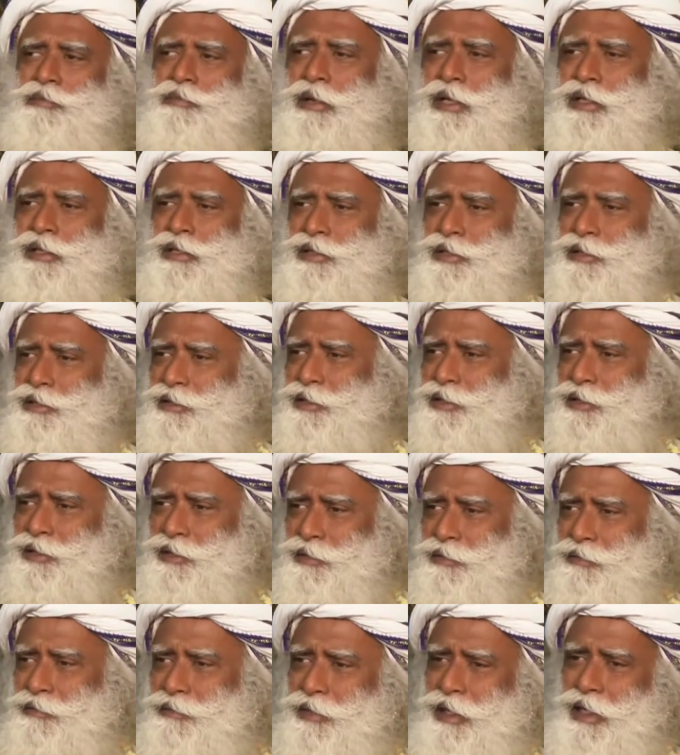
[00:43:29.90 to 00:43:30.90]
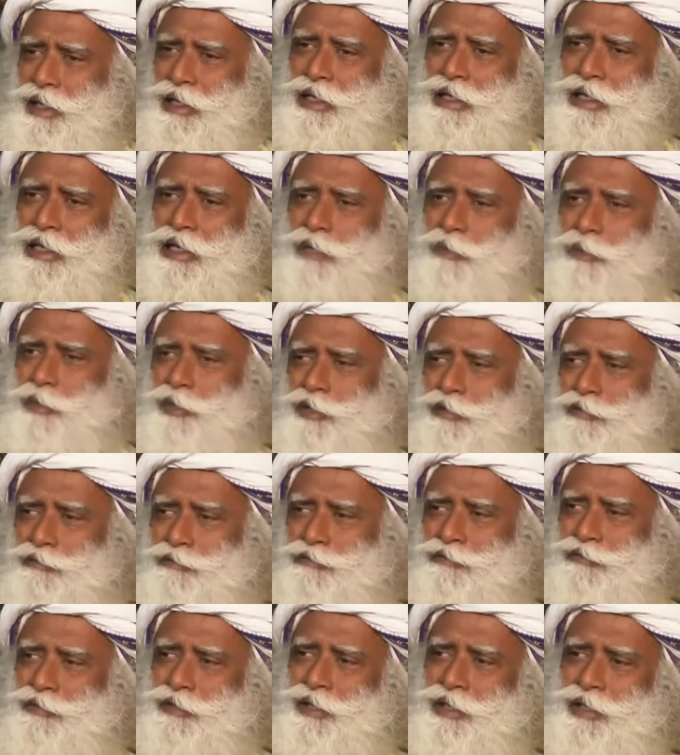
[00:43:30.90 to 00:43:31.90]
but a little bit of
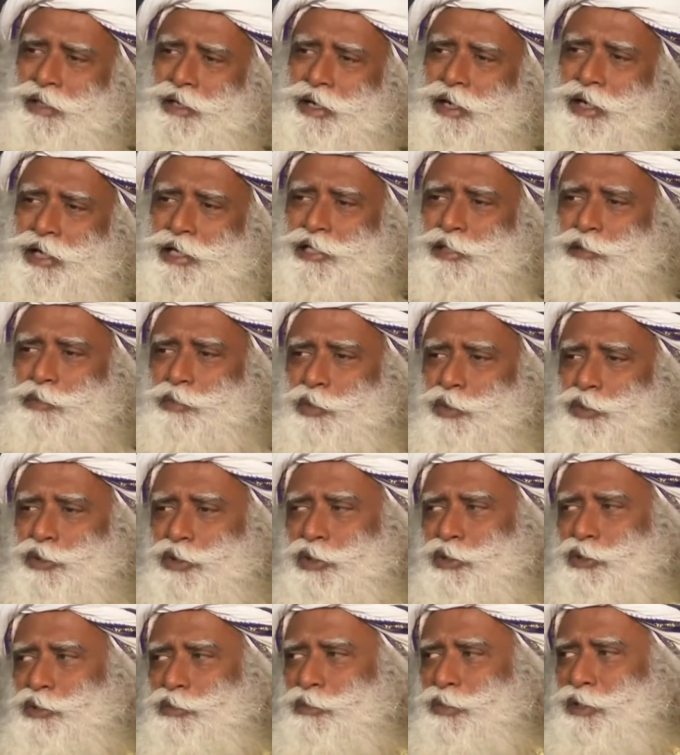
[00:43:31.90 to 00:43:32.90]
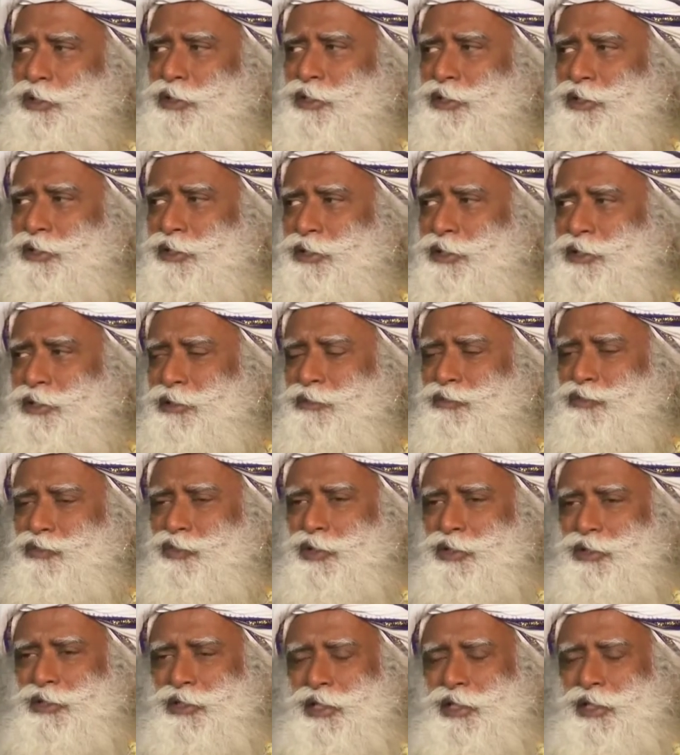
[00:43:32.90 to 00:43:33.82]
exposure to mysticism was